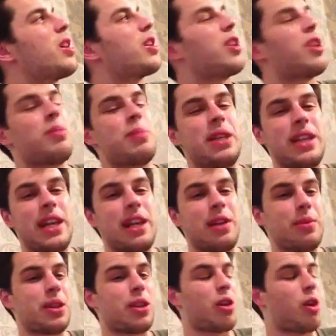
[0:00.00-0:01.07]
going to be dealing
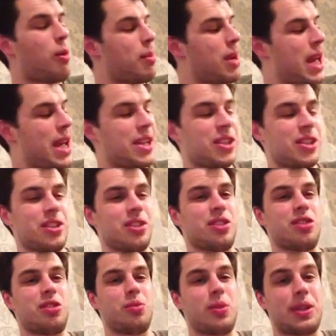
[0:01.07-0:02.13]
with the
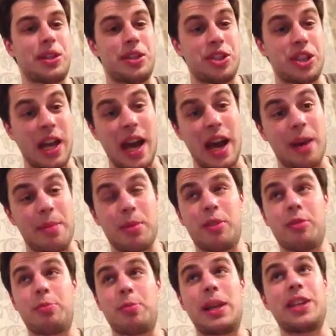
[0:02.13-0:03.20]
combinations, with the jab
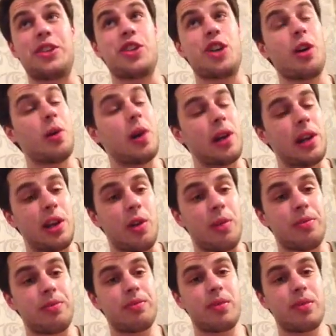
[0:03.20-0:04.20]
of Billy Joe early on.